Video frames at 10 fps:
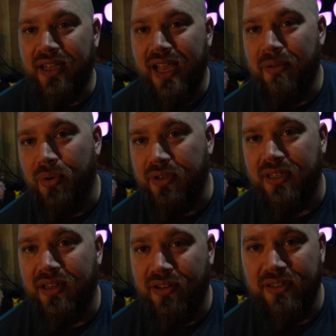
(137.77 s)
I can't push
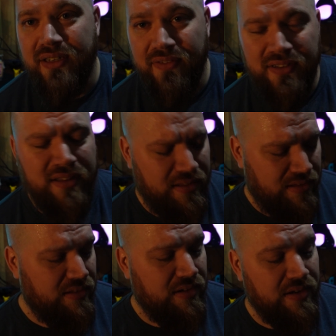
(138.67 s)
it. The
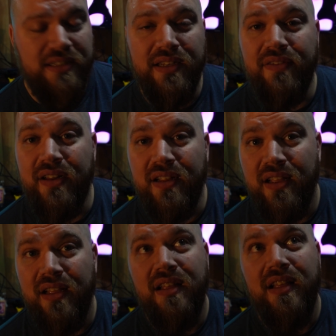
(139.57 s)
thirty
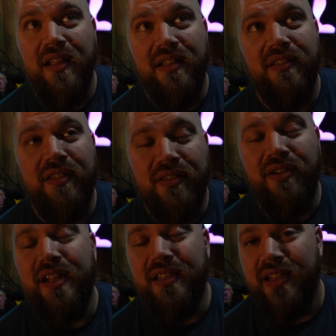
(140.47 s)

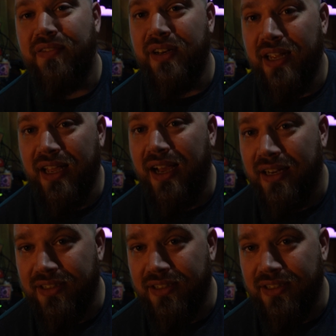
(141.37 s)
seventy T I,